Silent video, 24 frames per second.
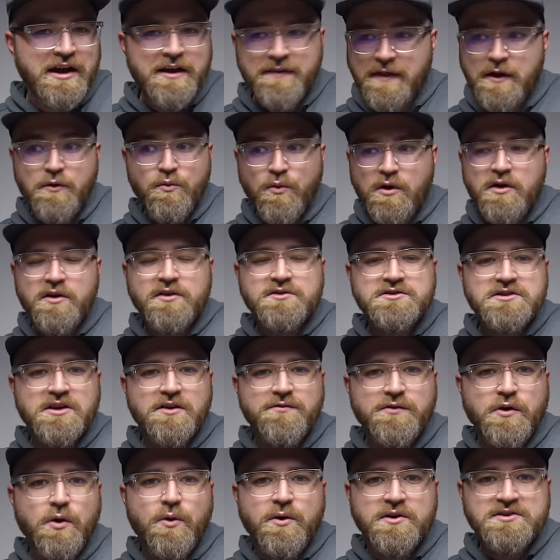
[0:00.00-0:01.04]
They weren't,
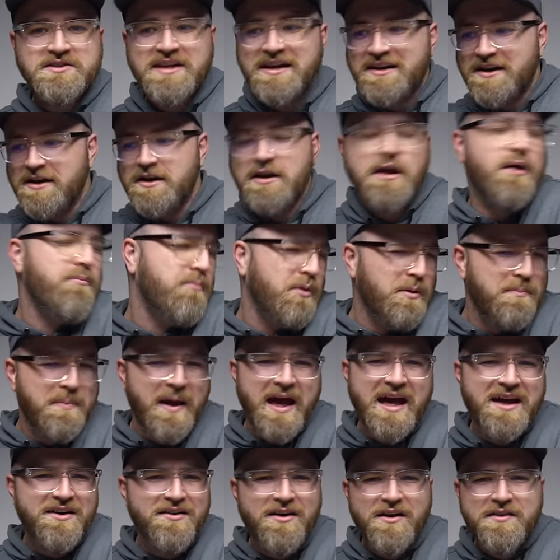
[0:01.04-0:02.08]
of course. They had a number
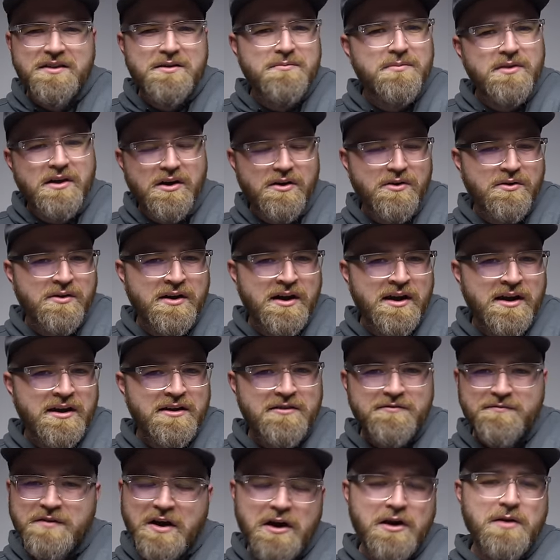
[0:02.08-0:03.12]
pad on them, though.
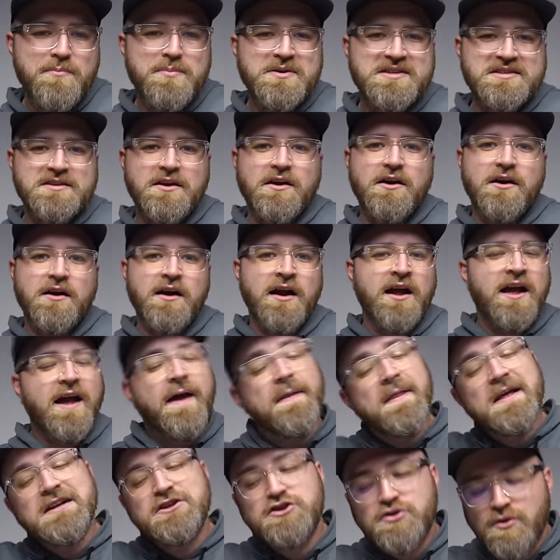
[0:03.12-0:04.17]
Very bizarre.
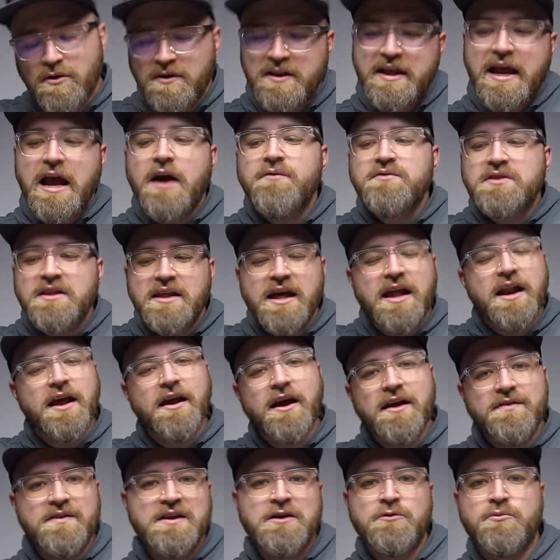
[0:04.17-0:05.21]
And then shortly after that, I
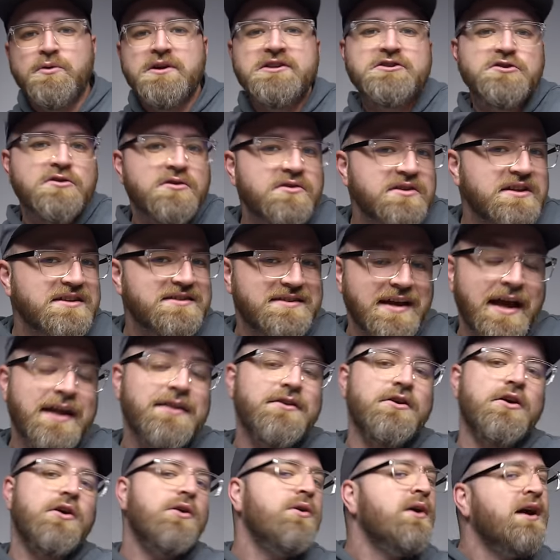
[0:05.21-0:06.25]
got the original
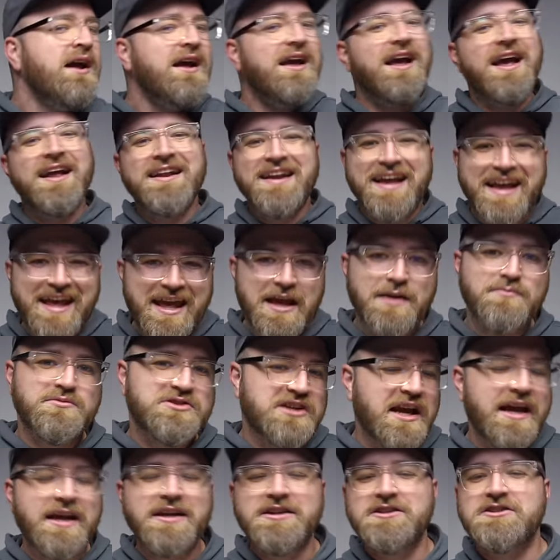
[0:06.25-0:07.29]
Nintendo and the game
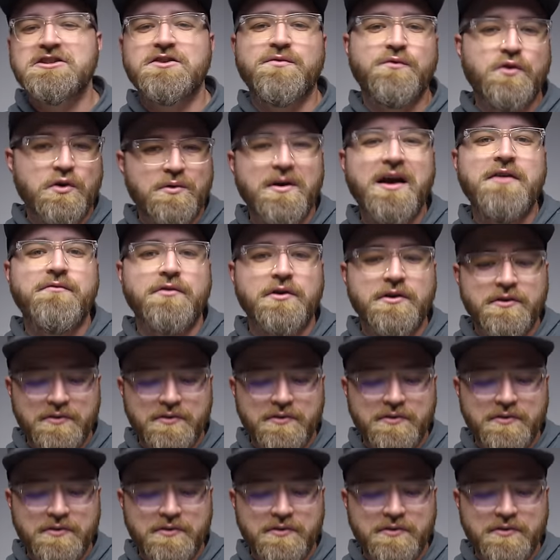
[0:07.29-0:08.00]
changed forever.